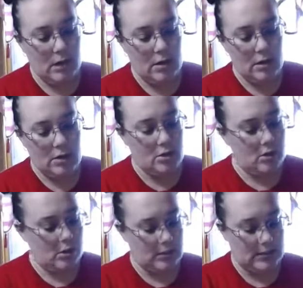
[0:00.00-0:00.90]
You can
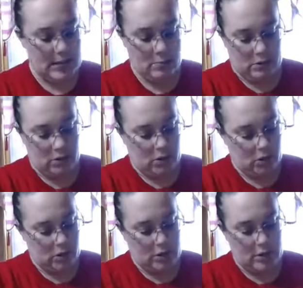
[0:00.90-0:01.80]
do the same with
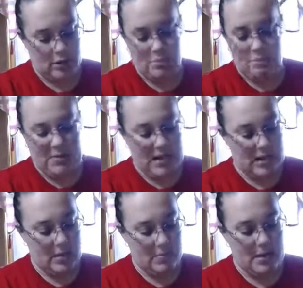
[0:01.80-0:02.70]
sugar,
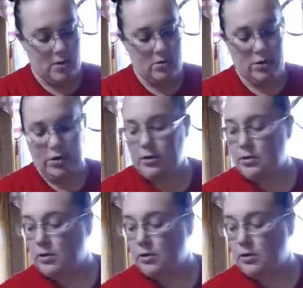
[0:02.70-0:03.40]
baking powder,